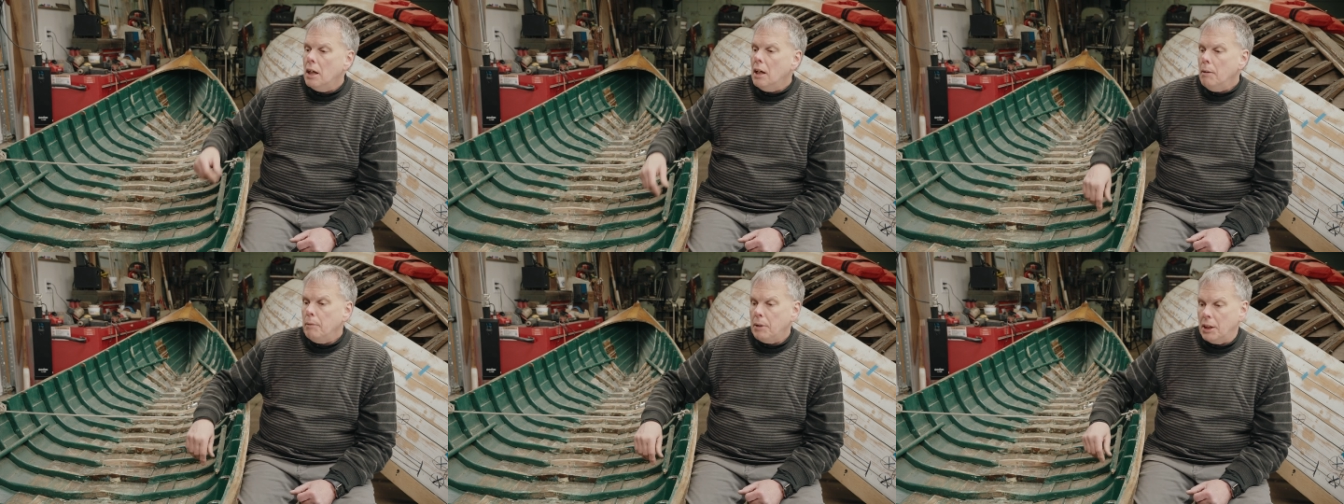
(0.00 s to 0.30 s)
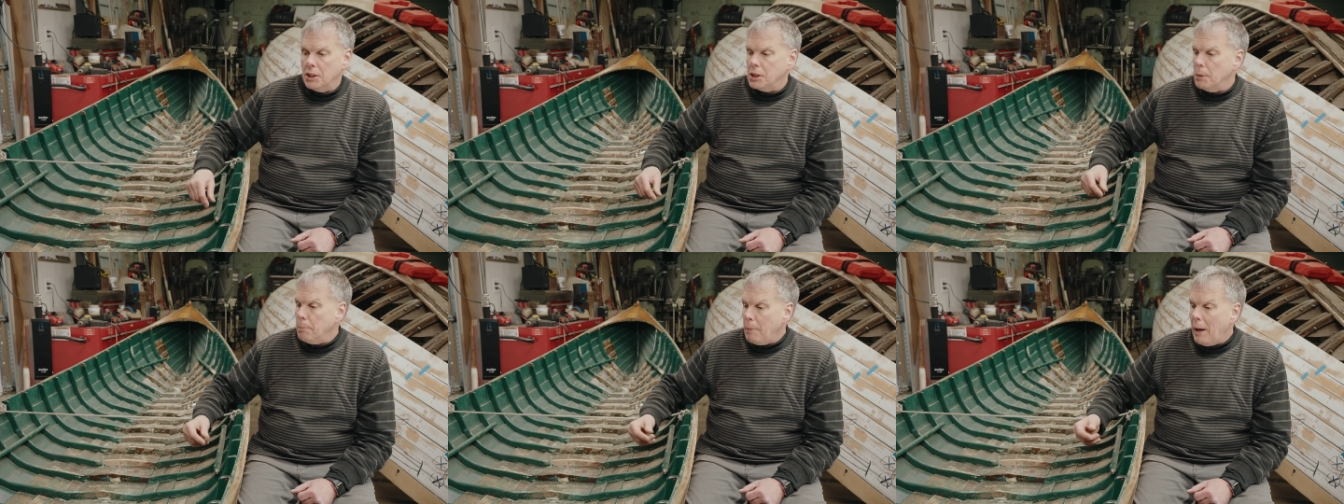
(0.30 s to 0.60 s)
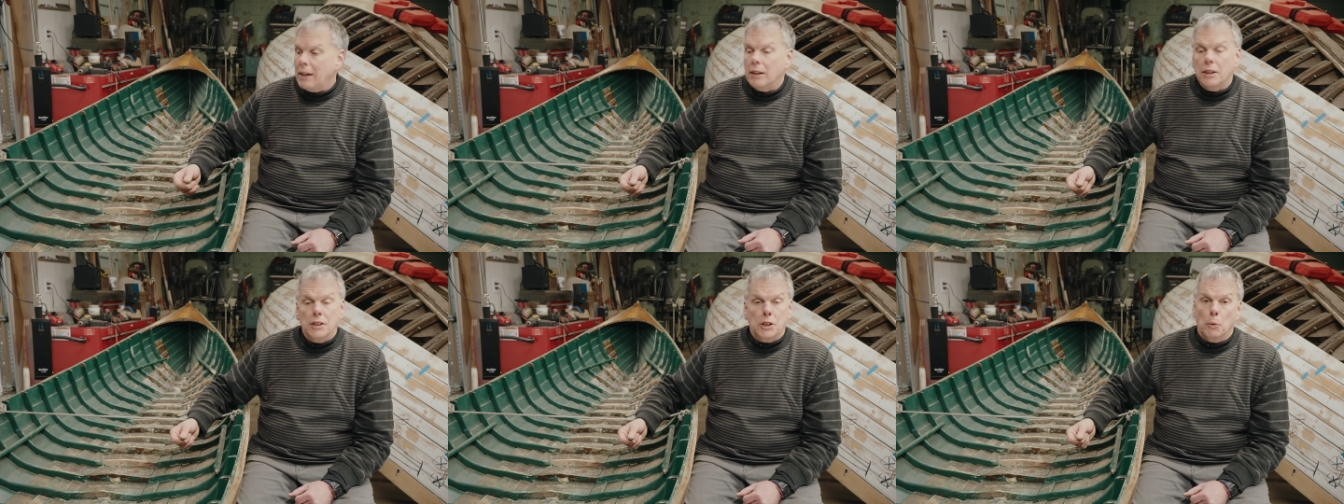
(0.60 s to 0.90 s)
because the
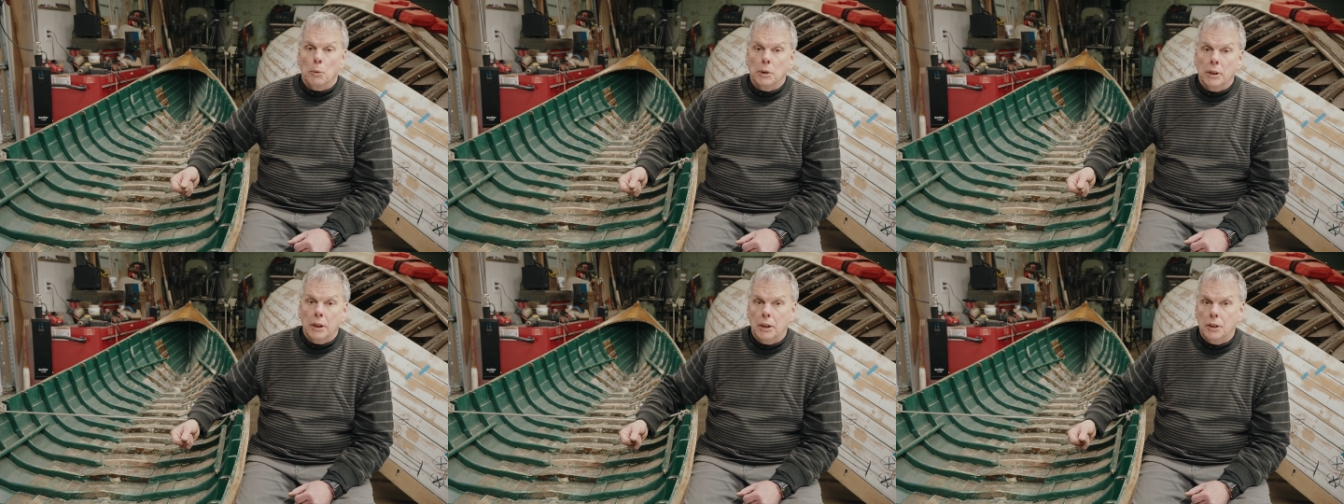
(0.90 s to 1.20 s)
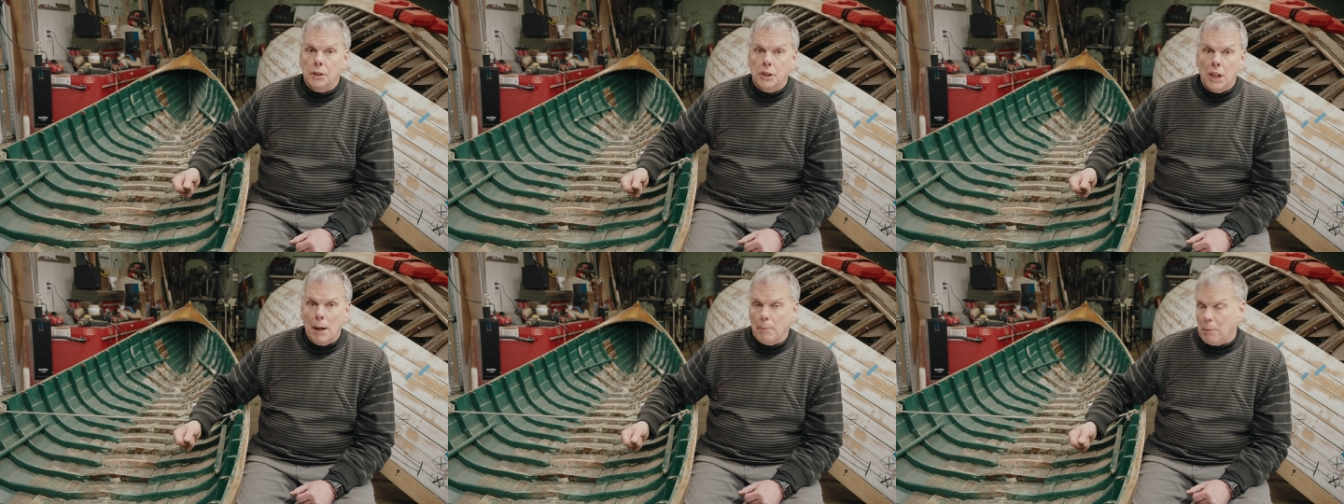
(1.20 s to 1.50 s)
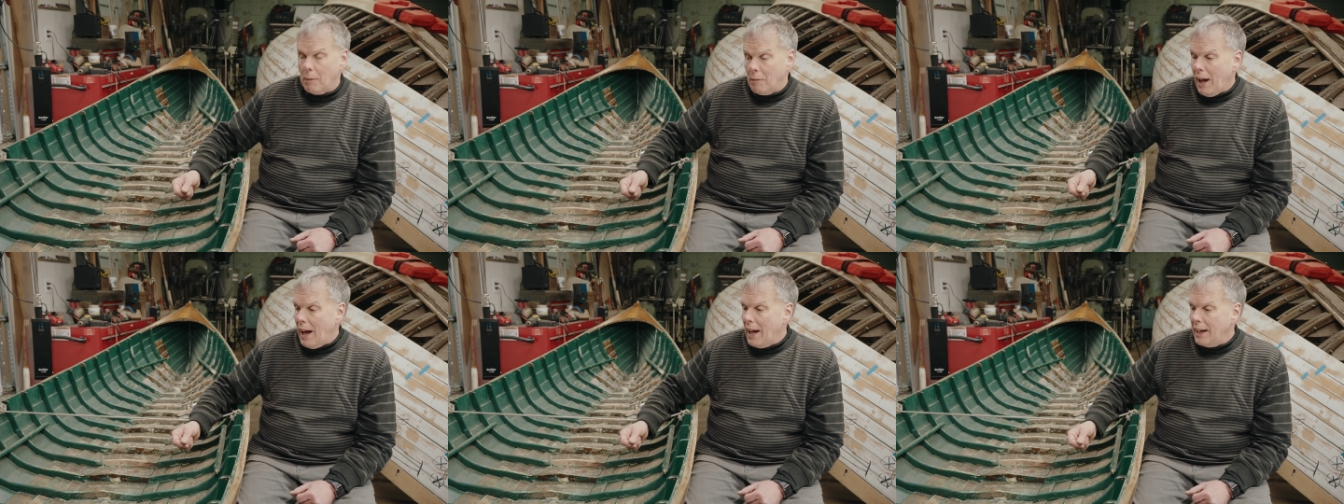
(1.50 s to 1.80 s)
paint does a really good job
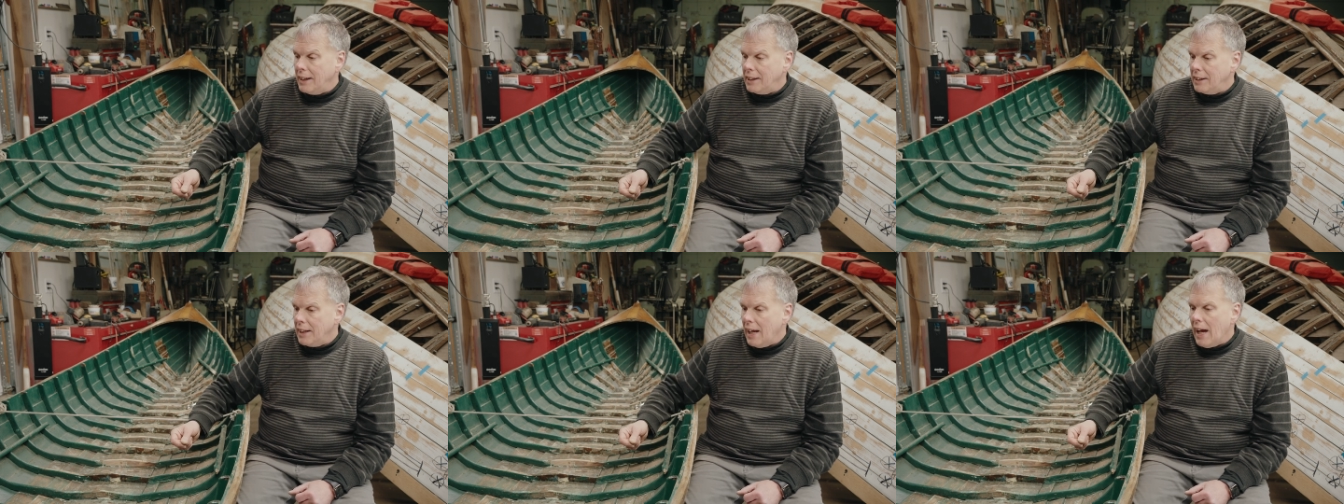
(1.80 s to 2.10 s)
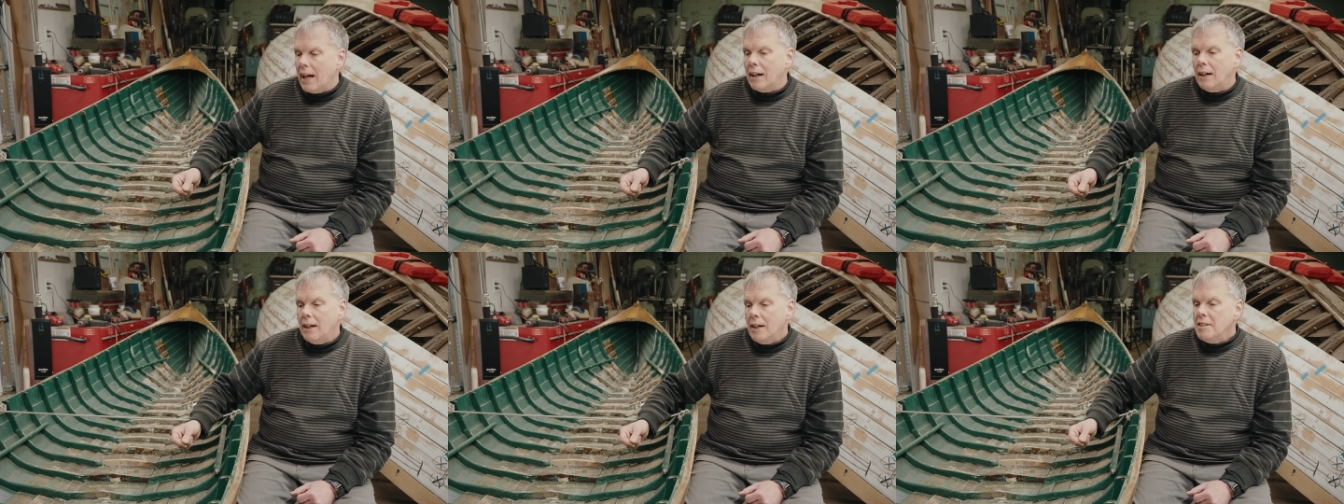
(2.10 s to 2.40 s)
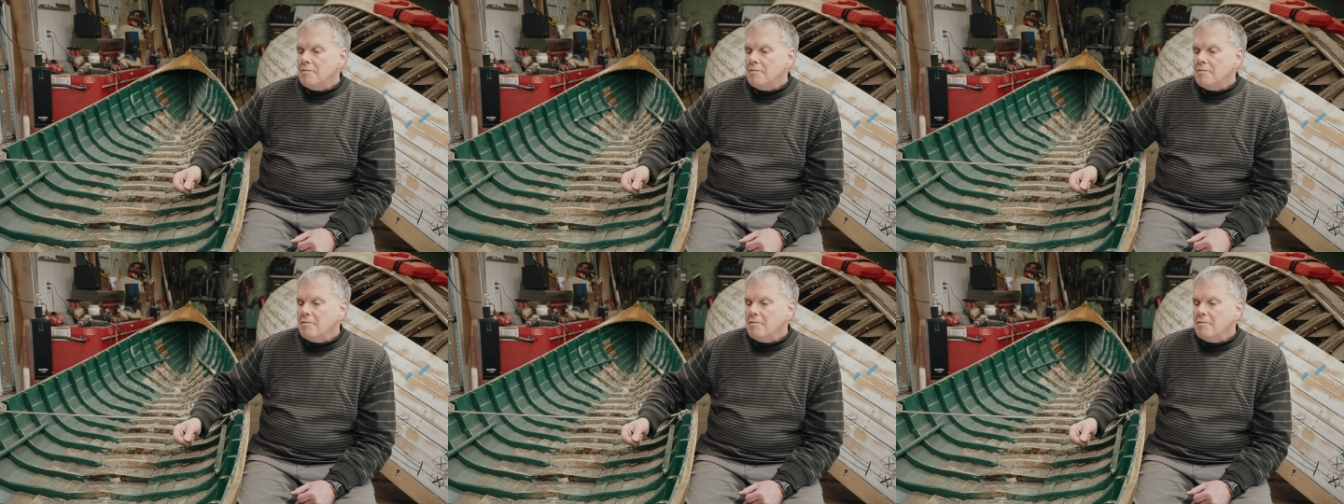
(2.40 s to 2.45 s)
of hiding that.